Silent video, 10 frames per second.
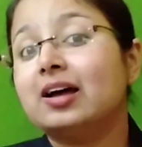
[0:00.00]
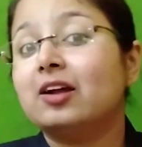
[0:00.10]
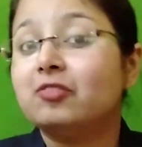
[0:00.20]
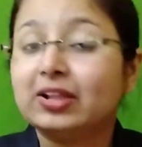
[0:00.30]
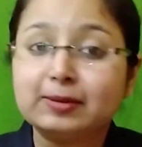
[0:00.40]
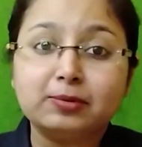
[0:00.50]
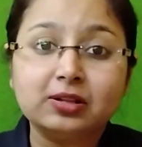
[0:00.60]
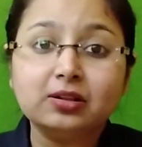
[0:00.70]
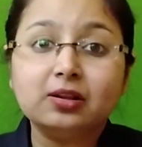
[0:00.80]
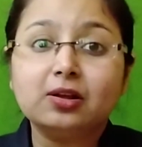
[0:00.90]

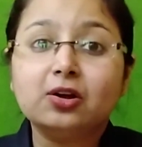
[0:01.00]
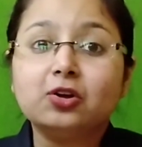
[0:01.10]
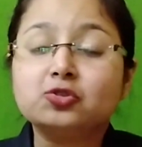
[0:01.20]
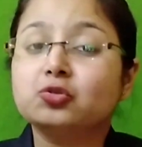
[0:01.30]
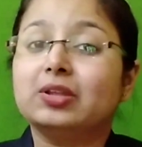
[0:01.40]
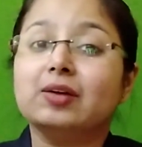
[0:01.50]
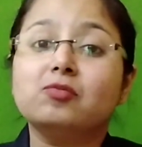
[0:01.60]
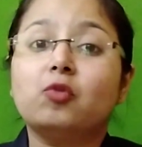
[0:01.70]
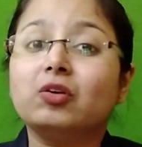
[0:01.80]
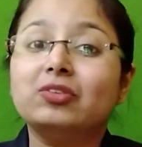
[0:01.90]
available to them,
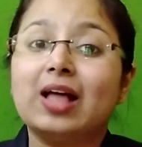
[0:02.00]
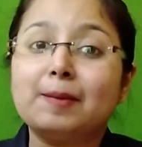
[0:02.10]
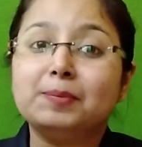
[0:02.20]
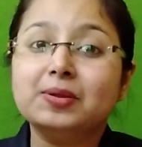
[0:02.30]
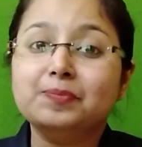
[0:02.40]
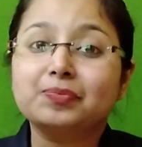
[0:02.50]
what will happen?